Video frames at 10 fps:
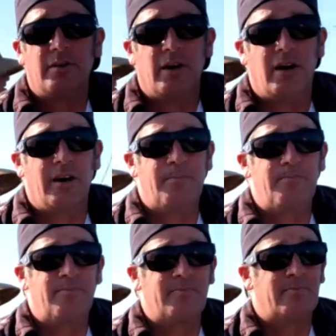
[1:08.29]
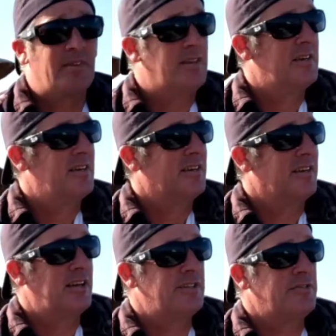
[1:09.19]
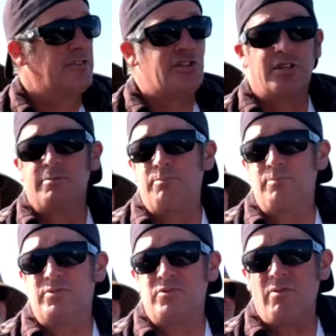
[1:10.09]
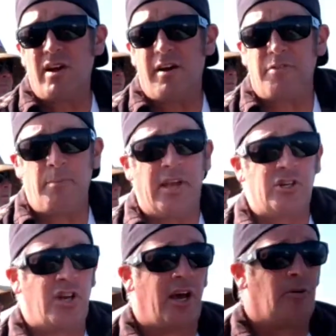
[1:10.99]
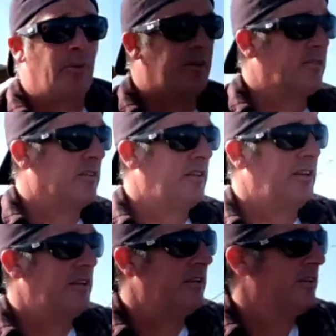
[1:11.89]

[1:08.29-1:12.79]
I'm just fishing right off the main channel, basically.